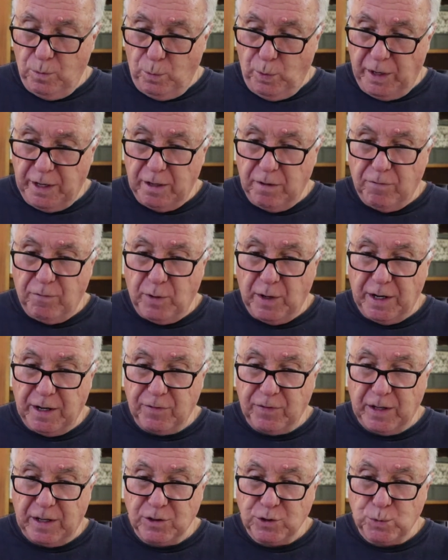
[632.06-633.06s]
way of
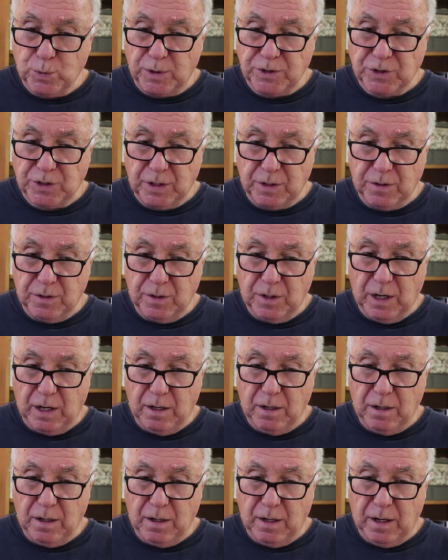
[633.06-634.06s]
running things was that
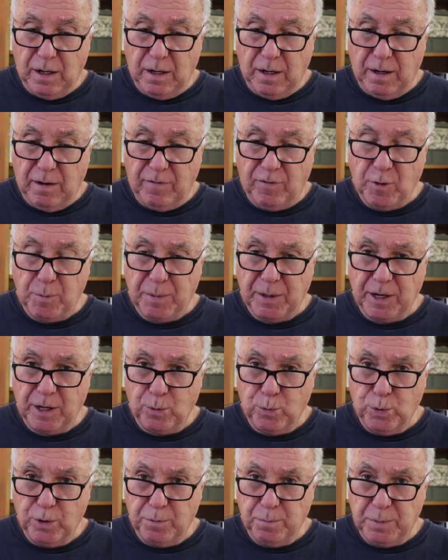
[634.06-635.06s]

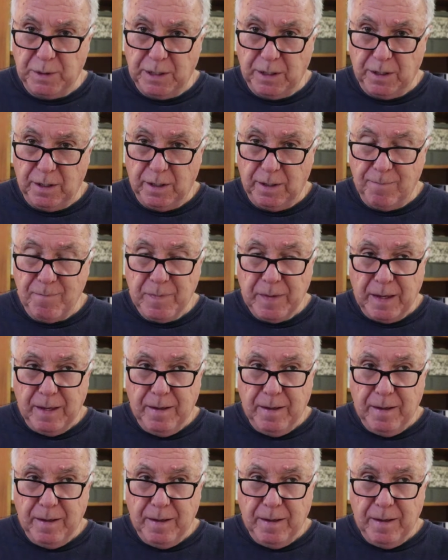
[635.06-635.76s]
everybody would be,